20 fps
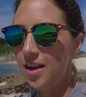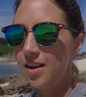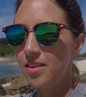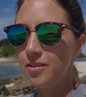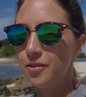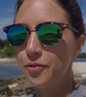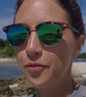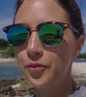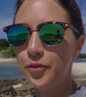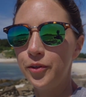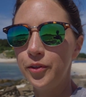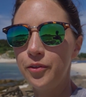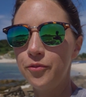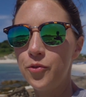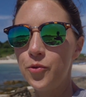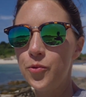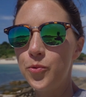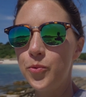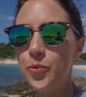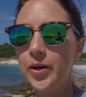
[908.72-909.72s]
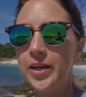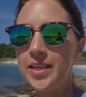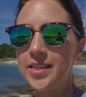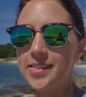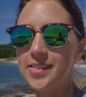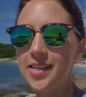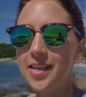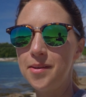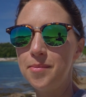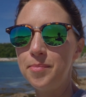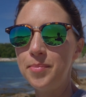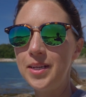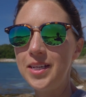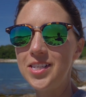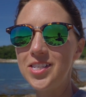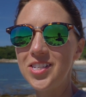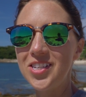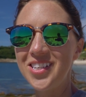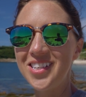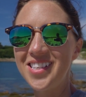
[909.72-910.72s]
and they're full of white sand
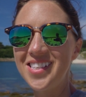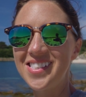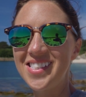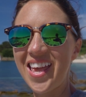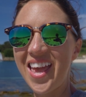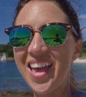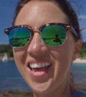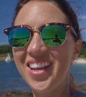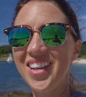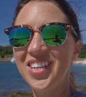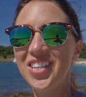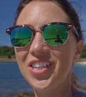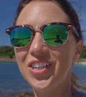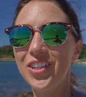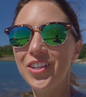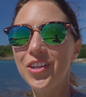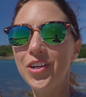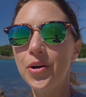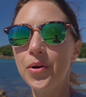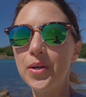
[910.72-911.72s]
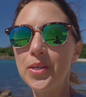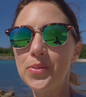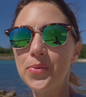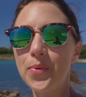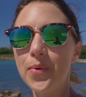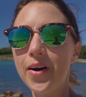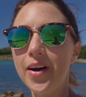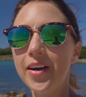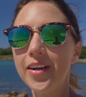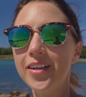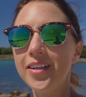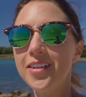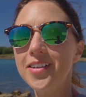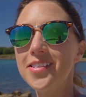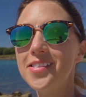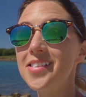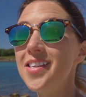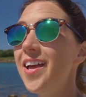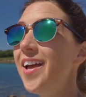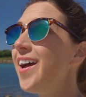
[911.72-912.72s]
beaches and turquoise
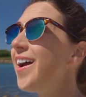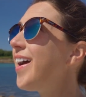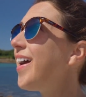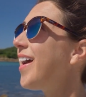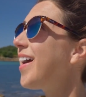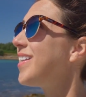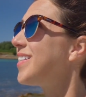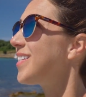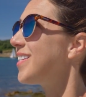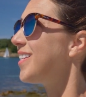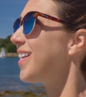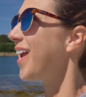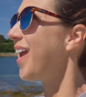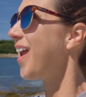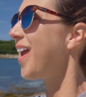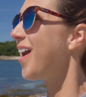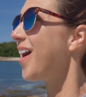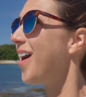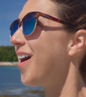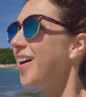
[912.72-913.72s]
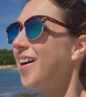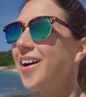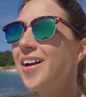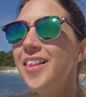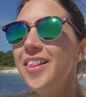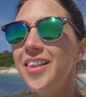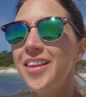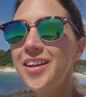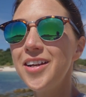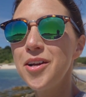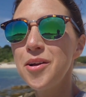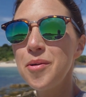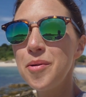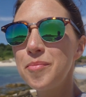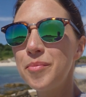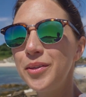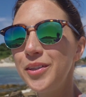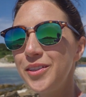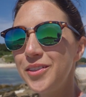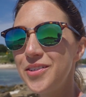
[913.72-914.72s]
waters, and today a clear
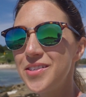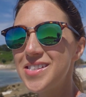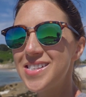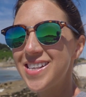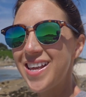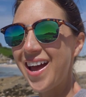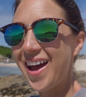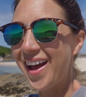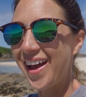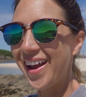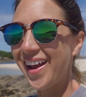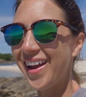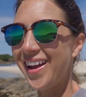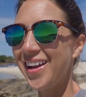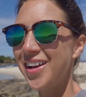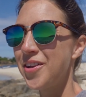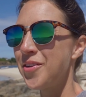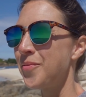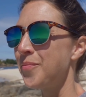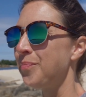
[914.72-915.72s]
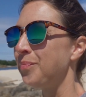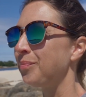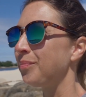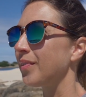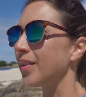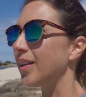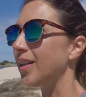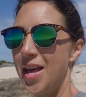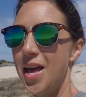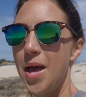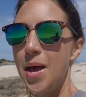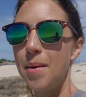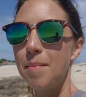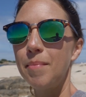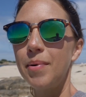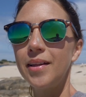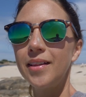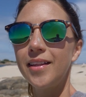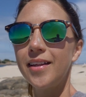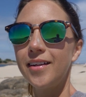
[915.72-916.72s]
blue sky.
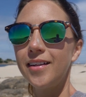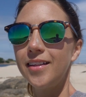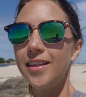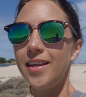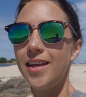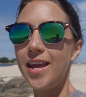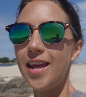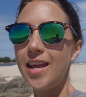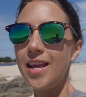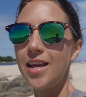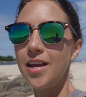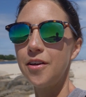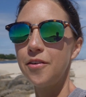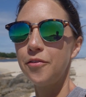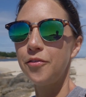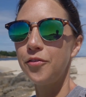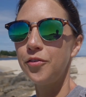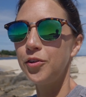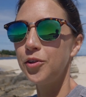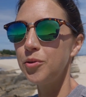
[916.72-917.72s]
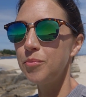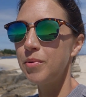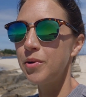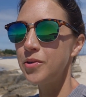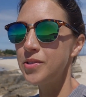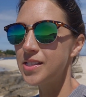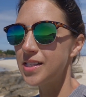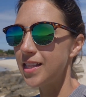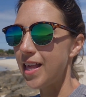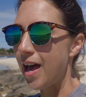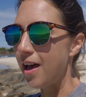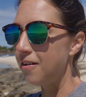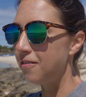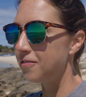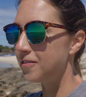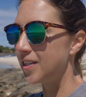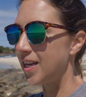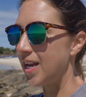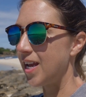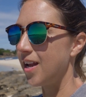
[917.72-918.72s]
But luckily a few boats
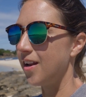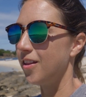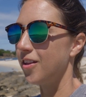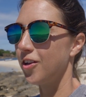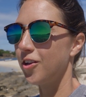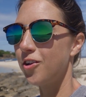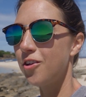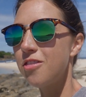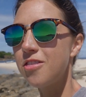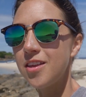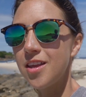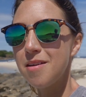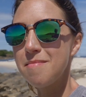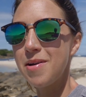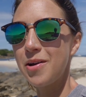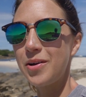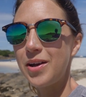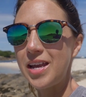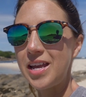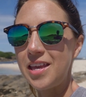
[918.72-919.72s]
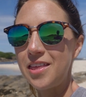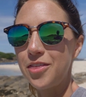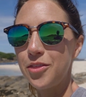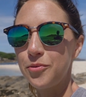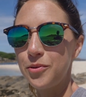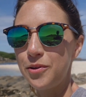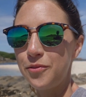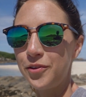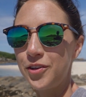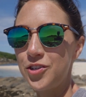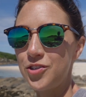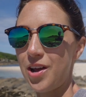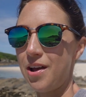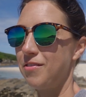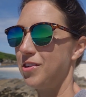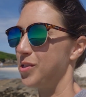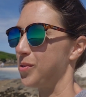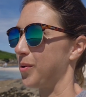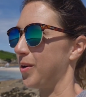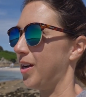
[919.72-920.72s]
left, and the good thing about a 3-foot
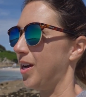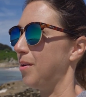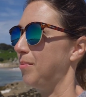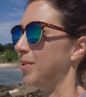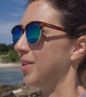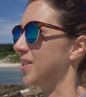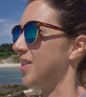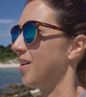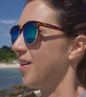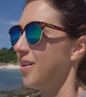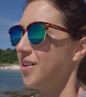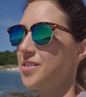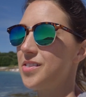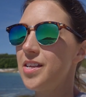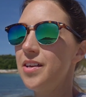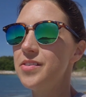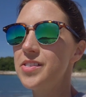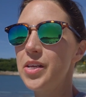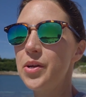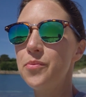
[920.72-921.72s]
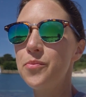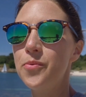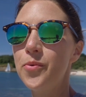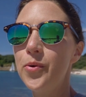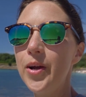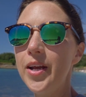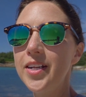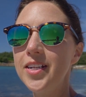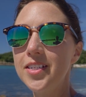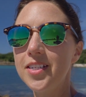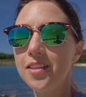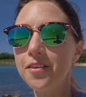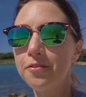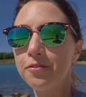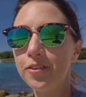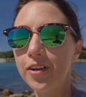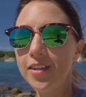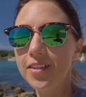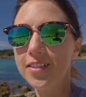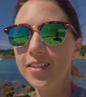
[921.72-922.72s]
draft is we're able to tuck ourselves like right into the
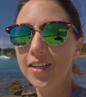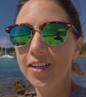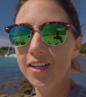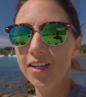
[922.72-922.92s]
front.